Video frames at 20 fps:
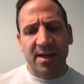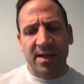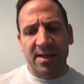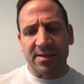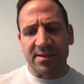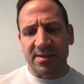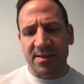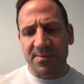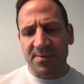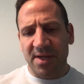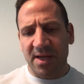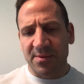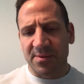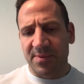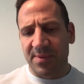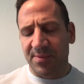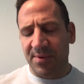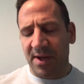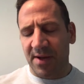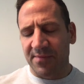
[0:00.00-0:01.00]
and sometimes
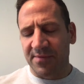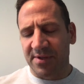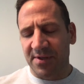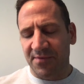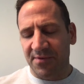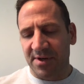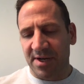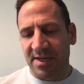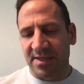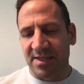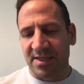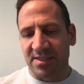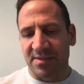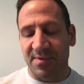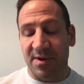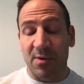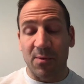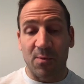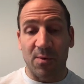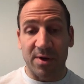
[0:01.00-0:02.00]
people have different ideas
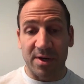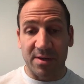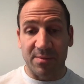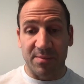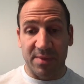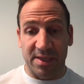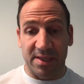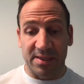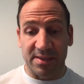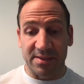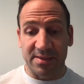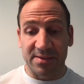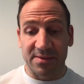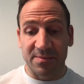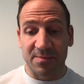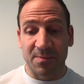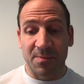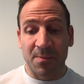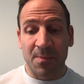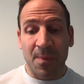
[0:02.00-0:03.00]
about what it means.
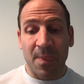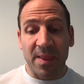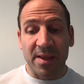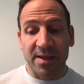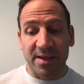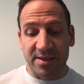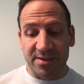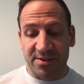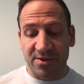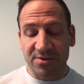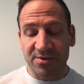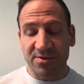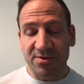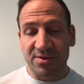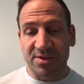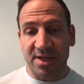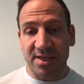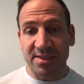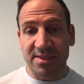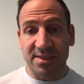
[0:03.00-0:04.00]
And social
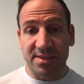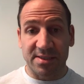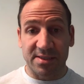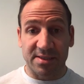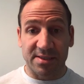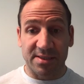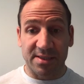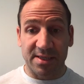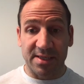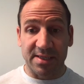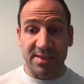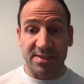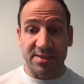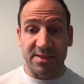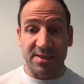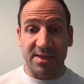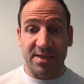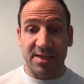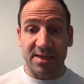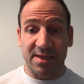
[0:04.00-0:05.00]
justice is
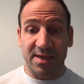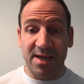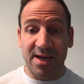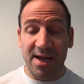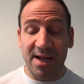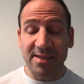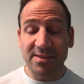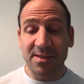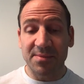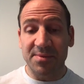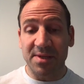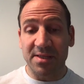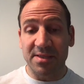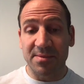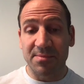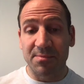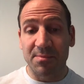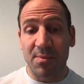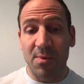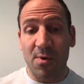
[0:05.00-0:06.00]
a concept
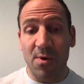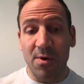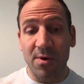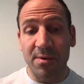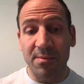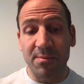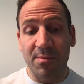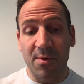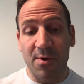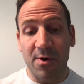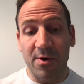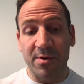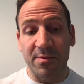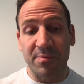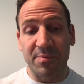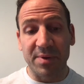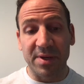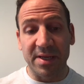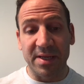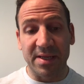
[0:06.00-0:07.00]
that's more and more
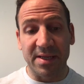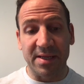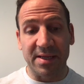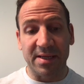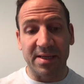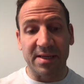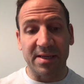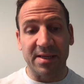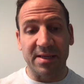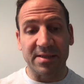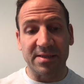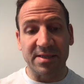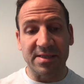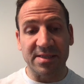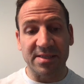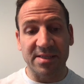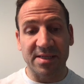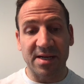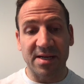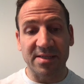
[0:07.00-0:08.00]
being
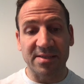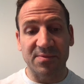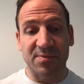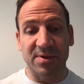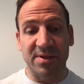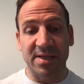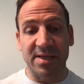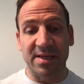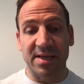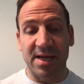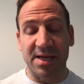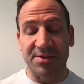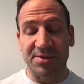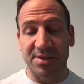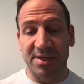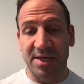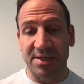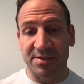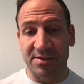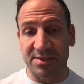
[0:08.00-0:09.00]
discussed within
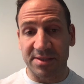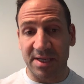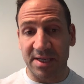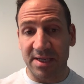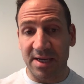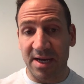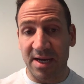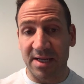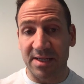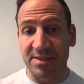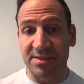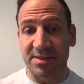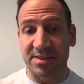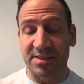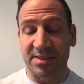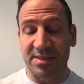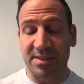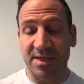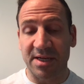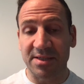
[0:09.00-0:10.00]
educational psychology
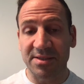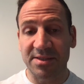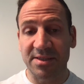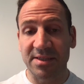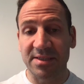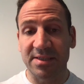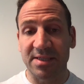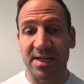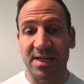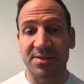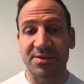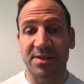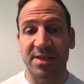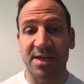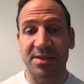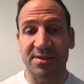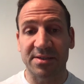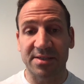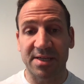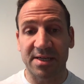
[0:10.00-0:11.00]
discussions and
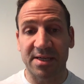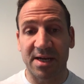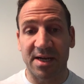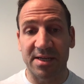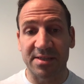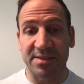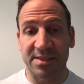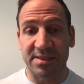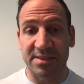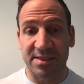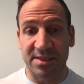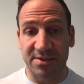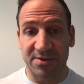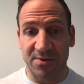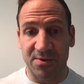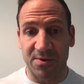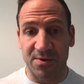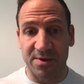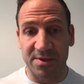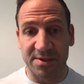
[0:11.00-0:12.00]
educational psychology
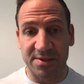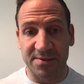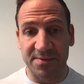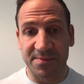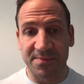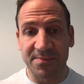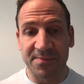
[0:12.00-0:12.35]
discourse.